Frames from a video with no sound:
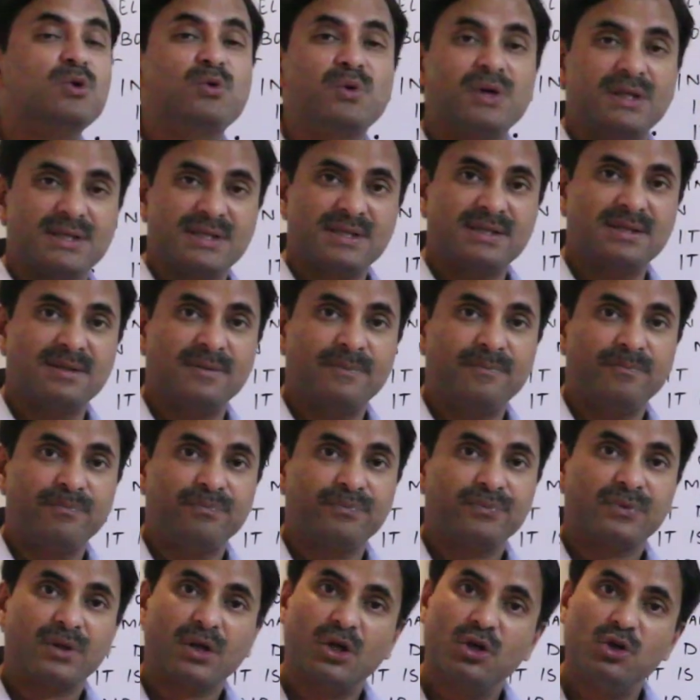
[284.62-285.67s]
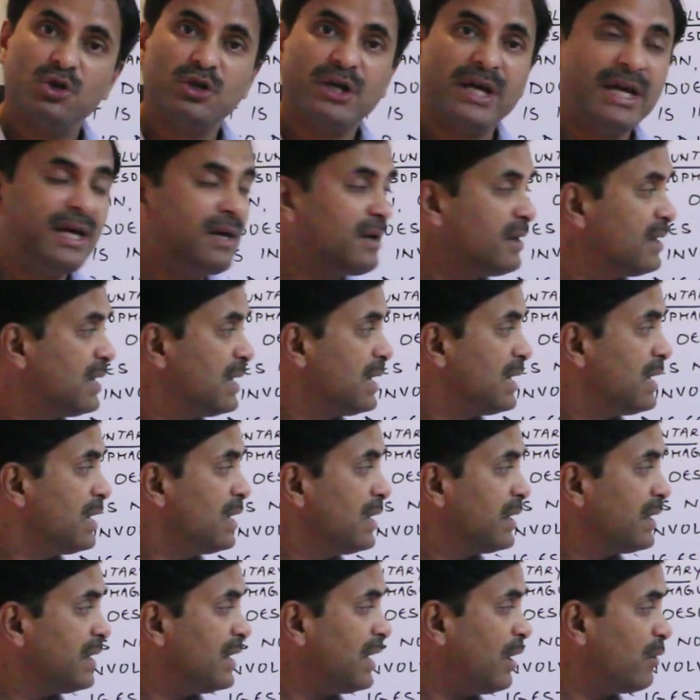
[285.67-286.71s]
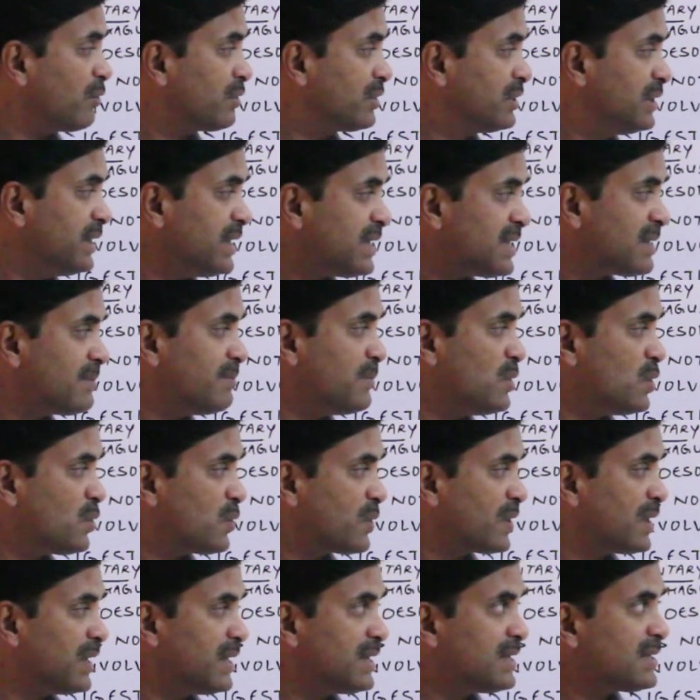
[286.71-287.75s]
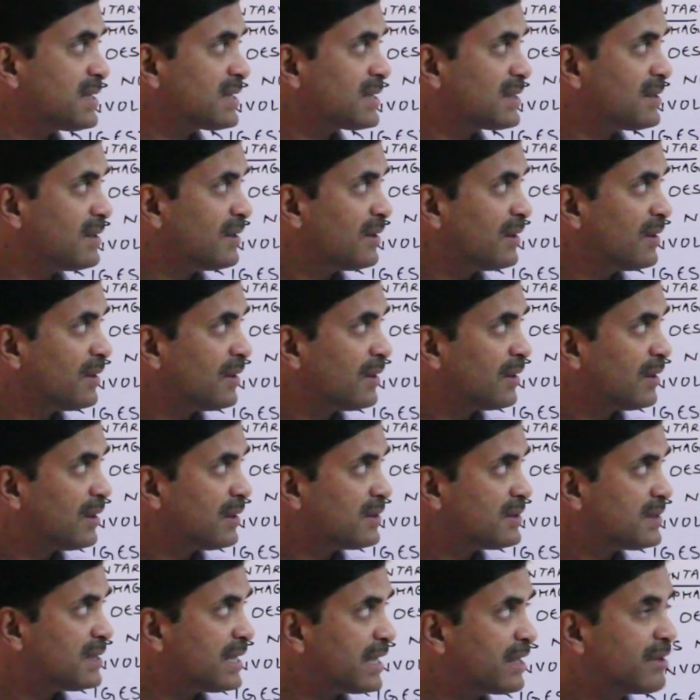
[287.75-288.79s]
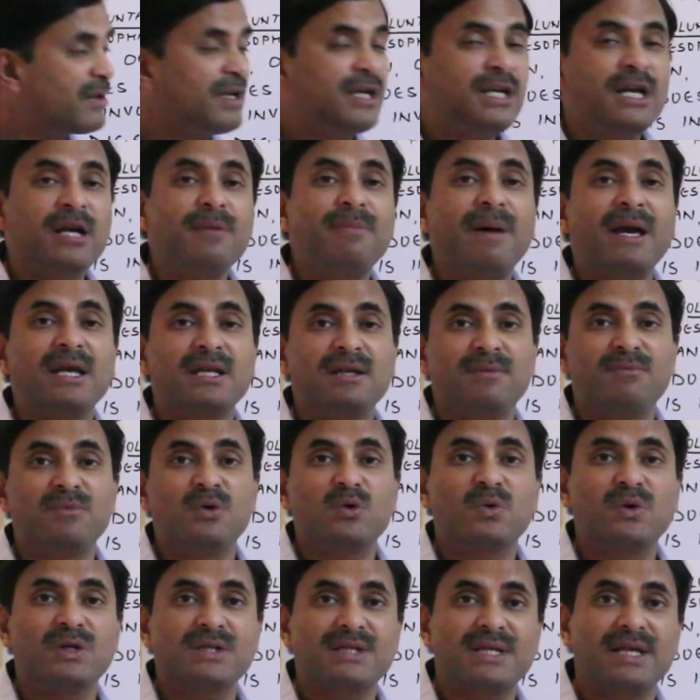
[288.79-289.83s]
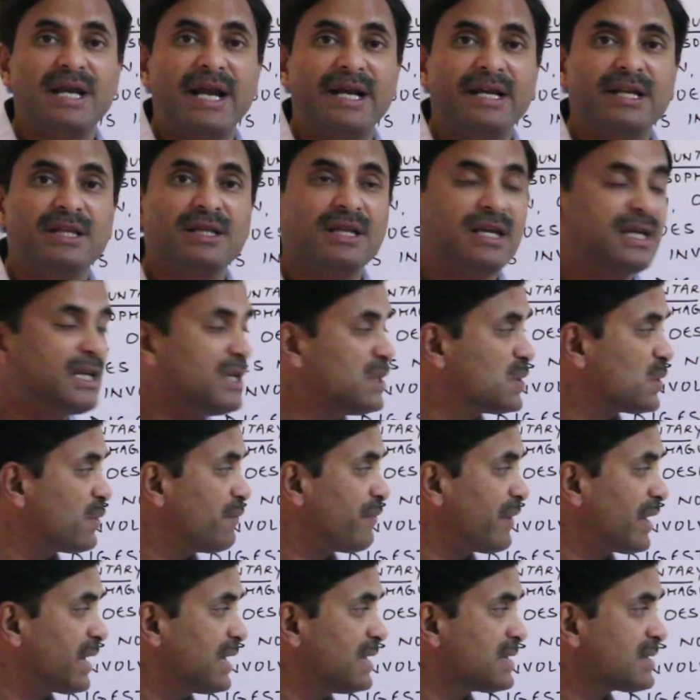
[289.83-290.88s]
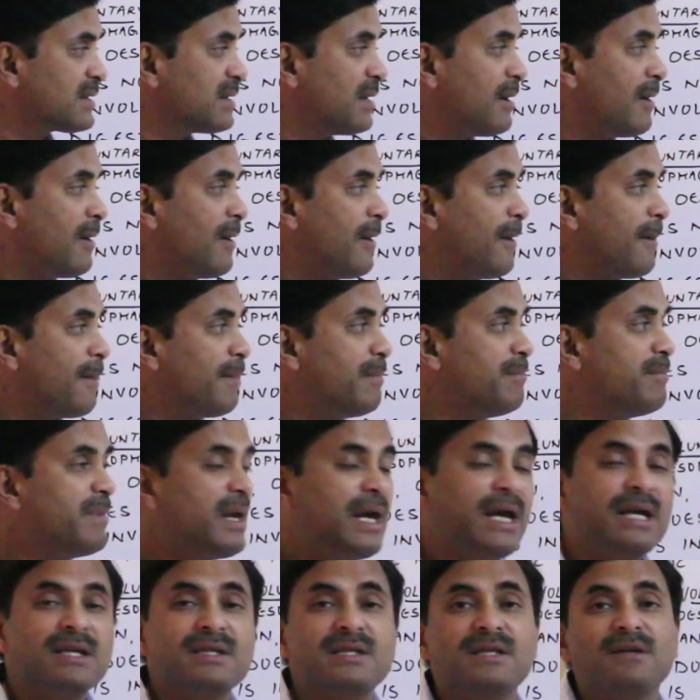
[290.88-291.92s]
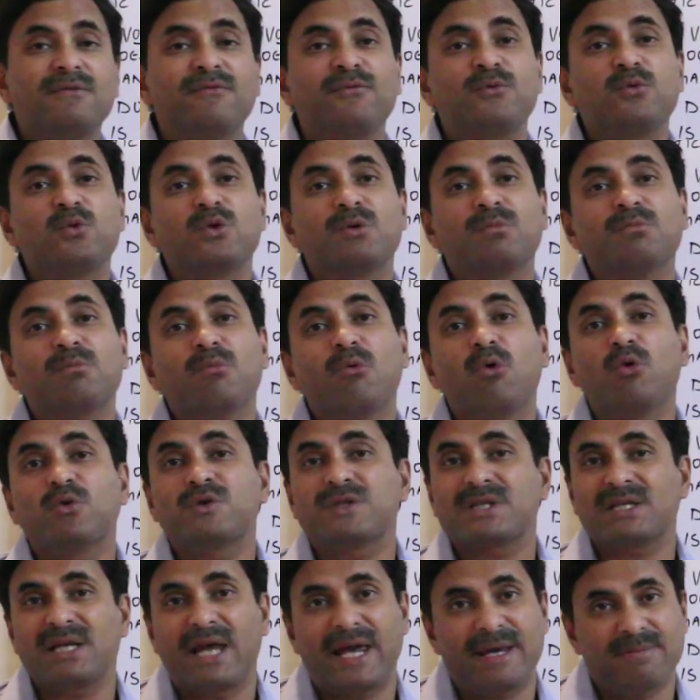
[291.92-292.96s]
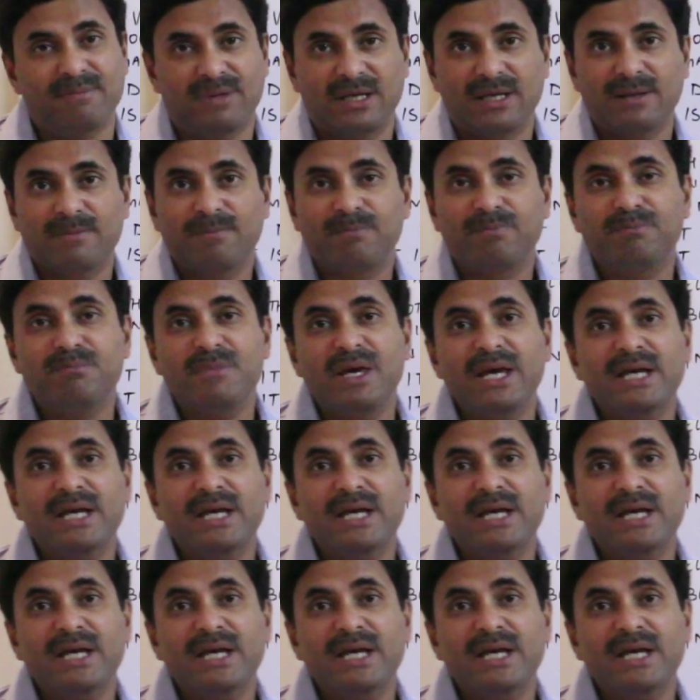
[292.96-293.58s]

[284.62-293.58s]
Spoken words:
mucus. Okay. Now this mucus secreted by the mucus gland in the esophagus makes the food more slimy.